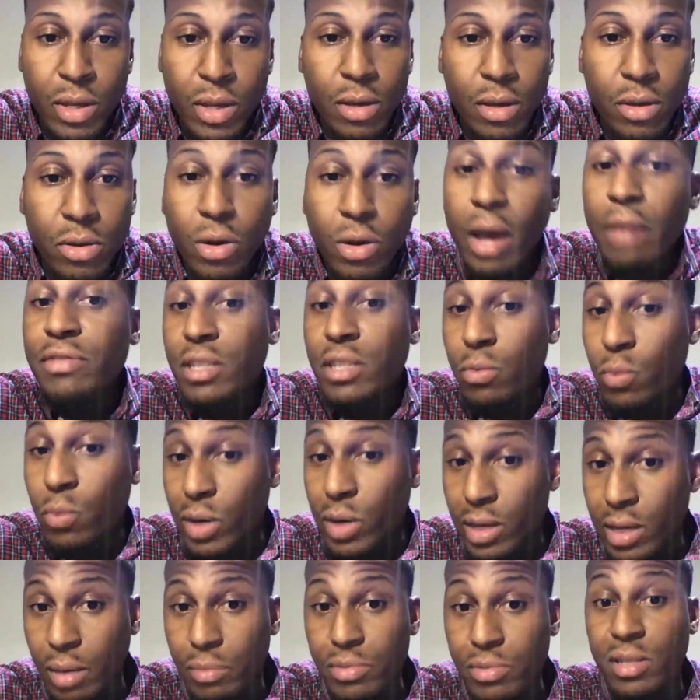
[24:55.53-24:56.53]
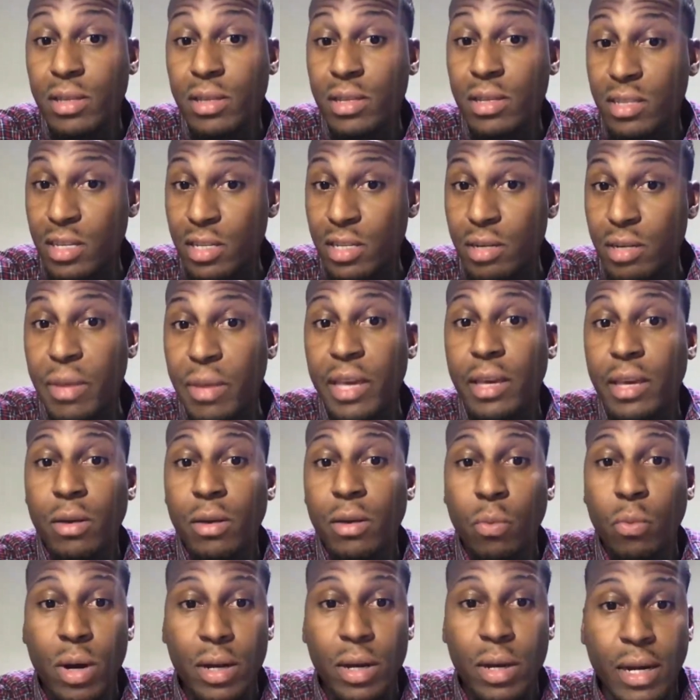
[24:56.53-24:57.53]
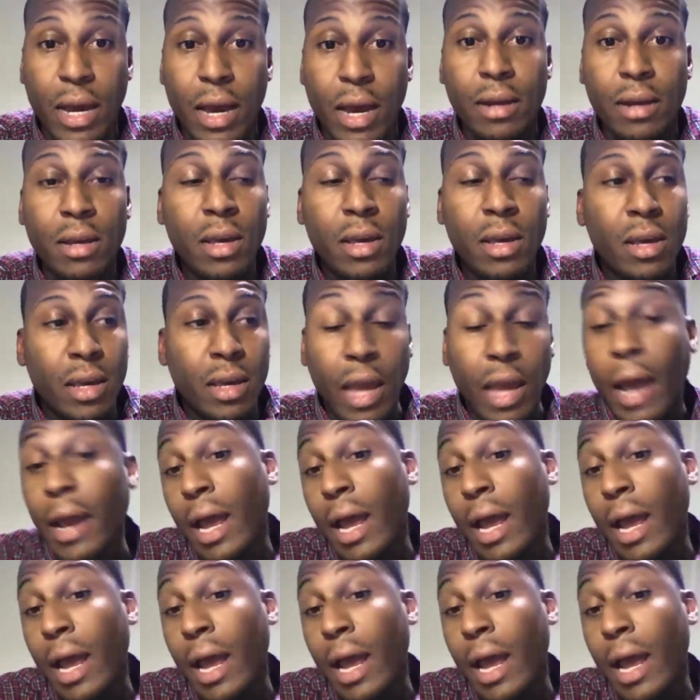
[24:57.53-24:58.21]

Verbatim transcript: You know, obviously yeah. when it comes yeah. to decision making and whatnot, yeah.